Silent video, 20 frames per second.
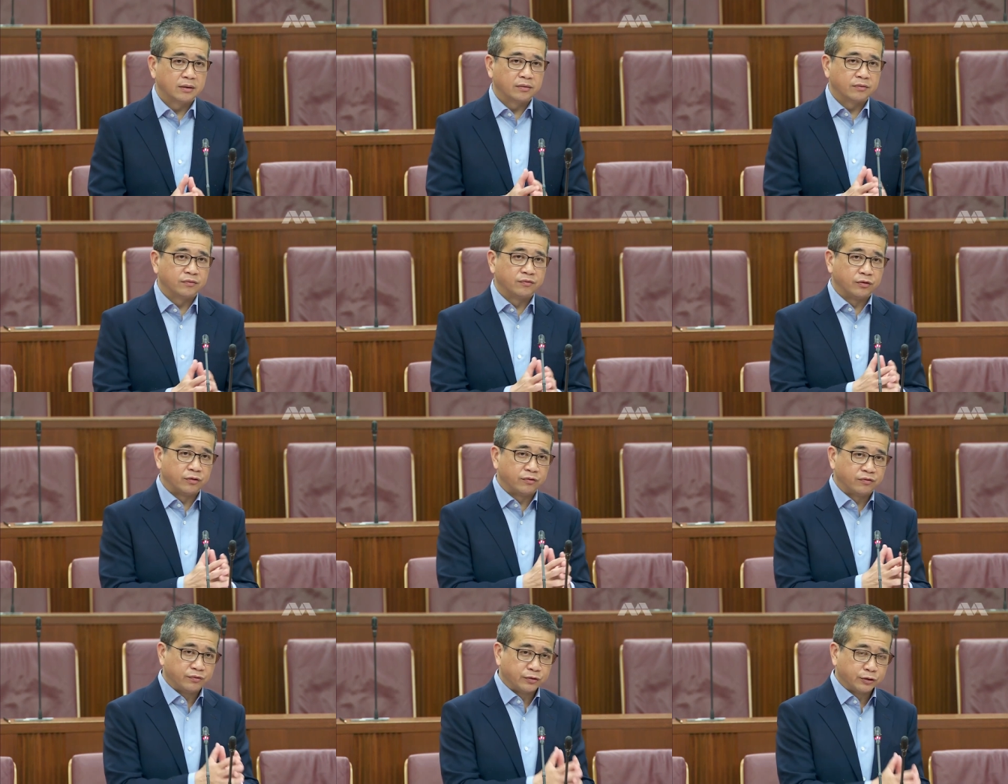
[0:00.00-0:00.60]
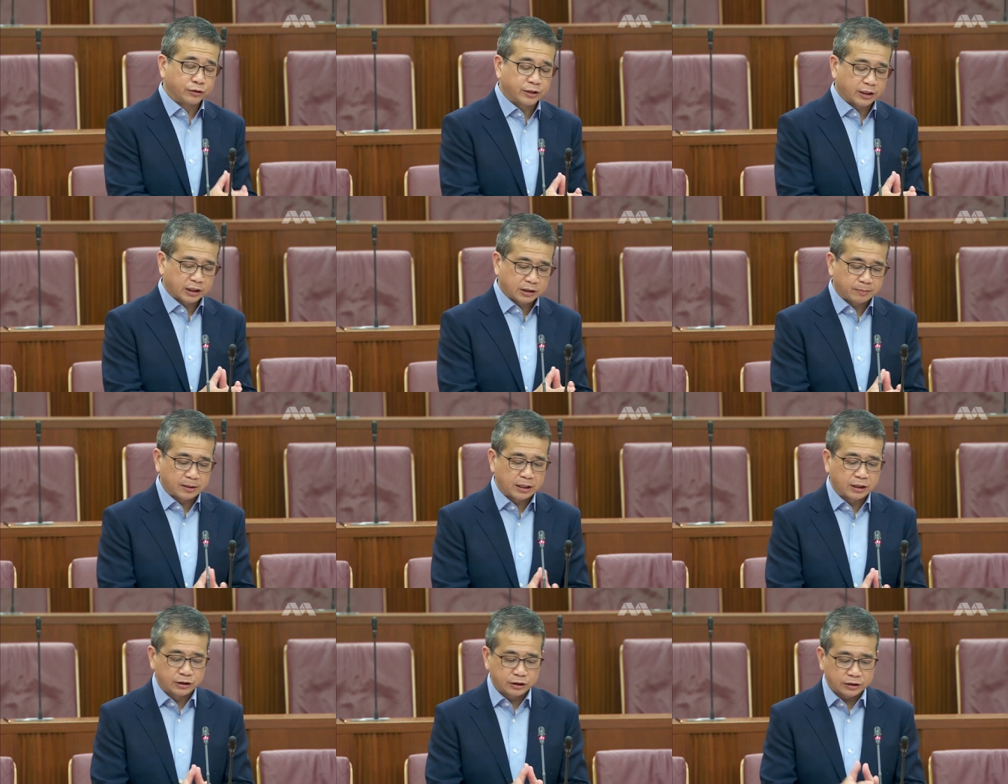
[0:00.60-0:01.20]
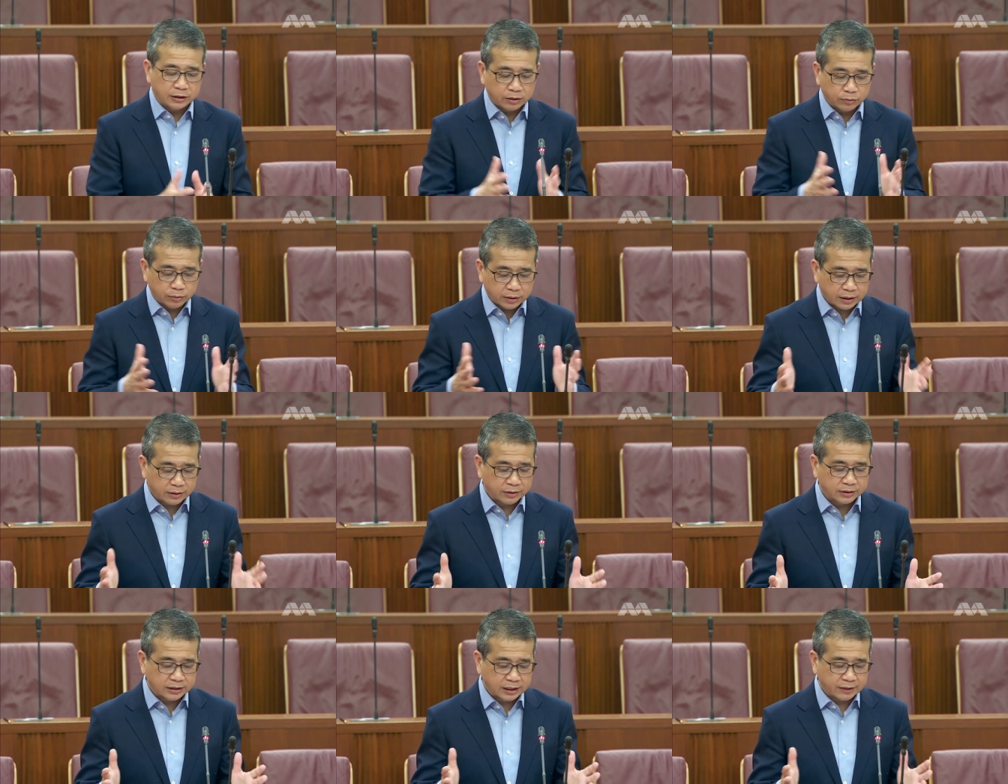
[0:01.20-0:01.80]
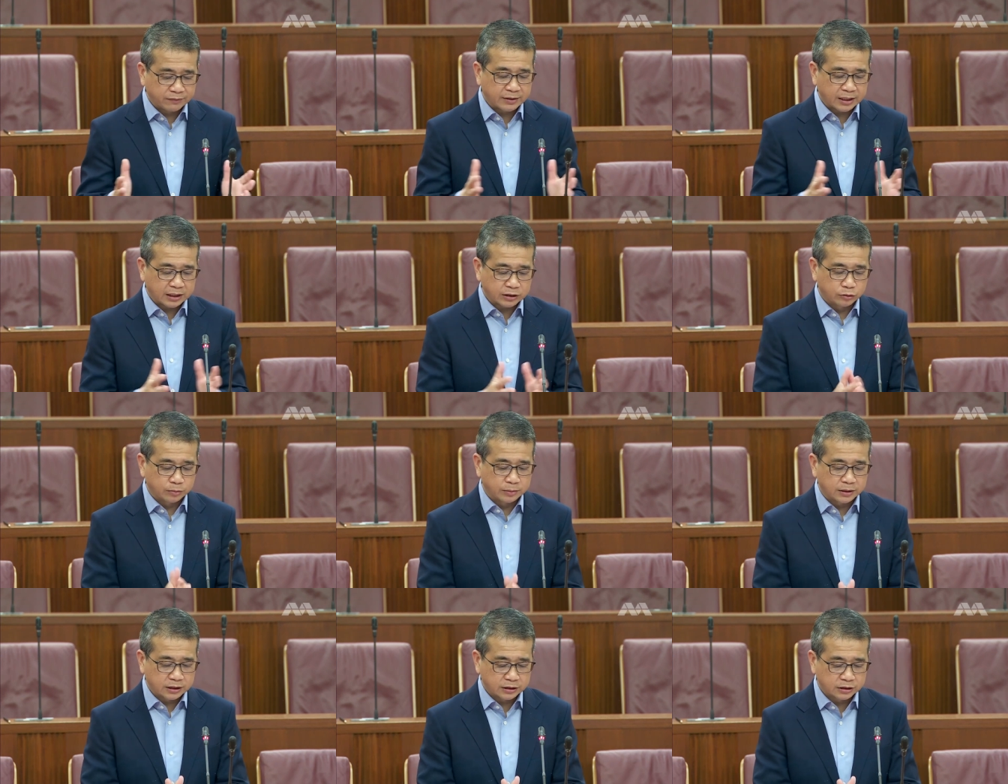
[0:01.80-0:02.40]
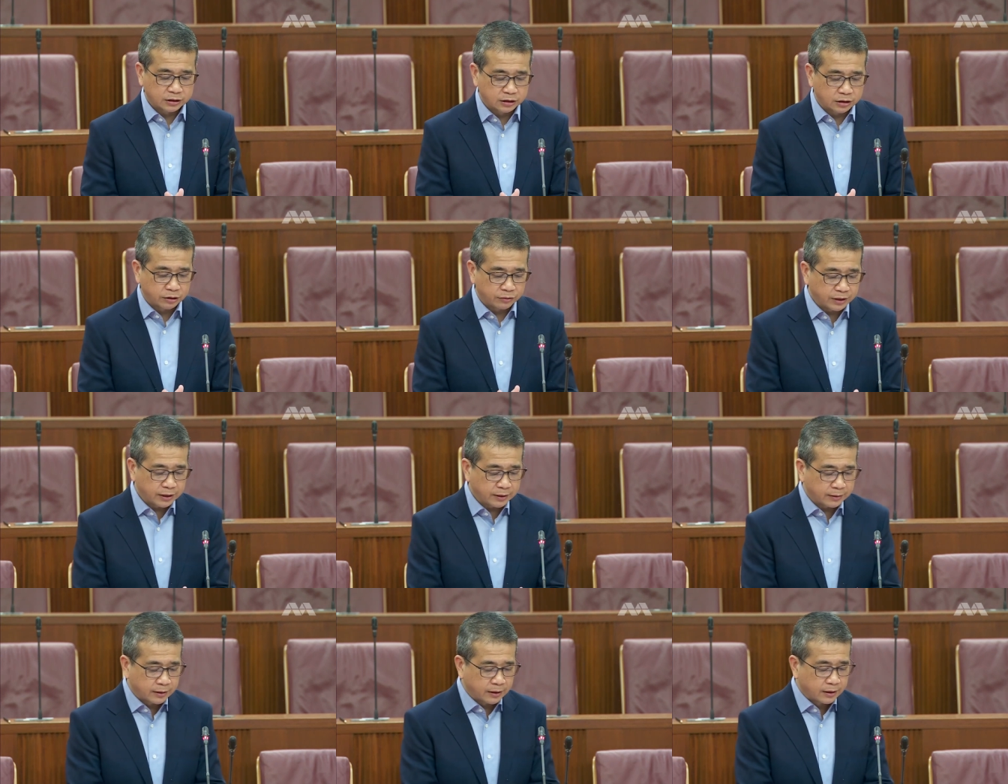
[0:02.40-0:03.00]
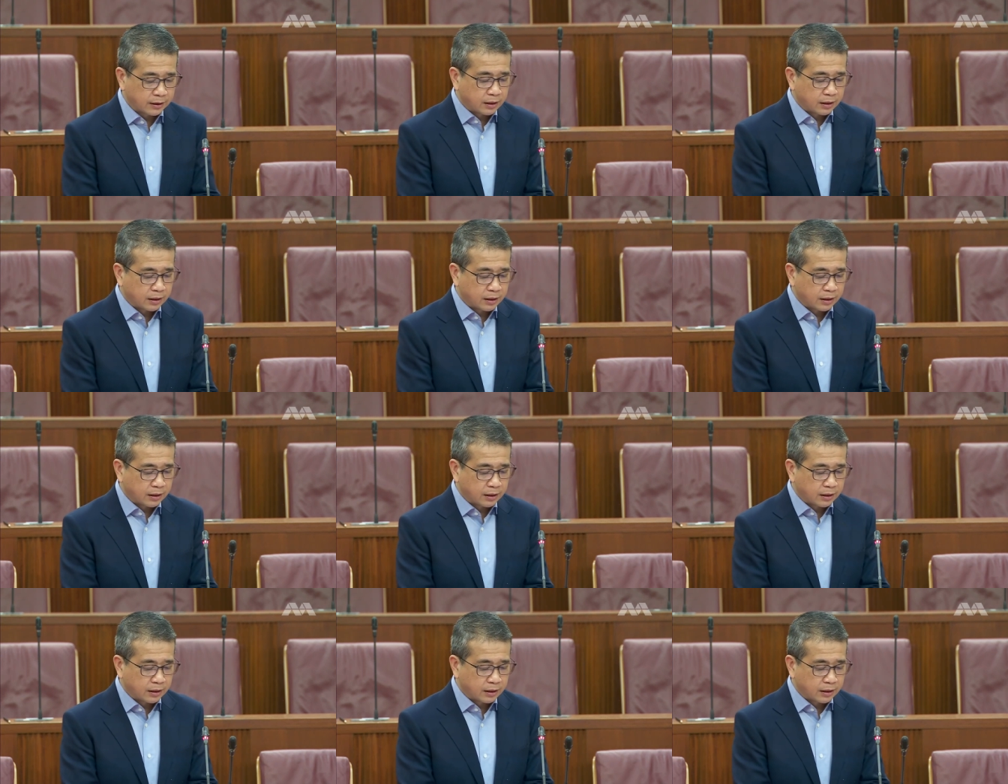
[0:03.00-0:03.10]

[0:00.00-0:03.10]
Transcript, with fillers: for future expansion and what other safeguards will be necessary.